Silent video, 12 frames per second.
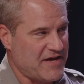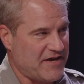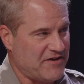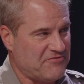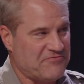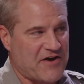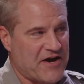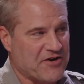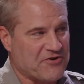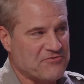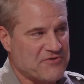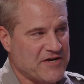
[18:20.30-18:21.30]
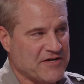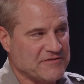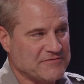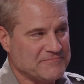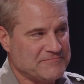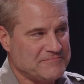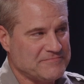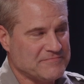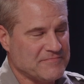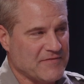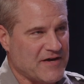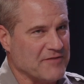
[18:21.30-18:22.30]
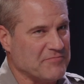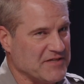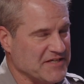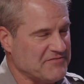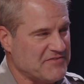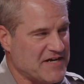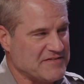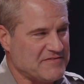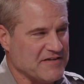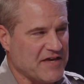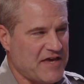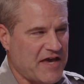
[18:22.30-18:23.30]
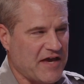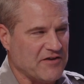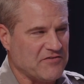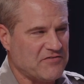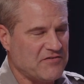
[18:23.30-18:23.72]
a fire ring, I believe that's the case.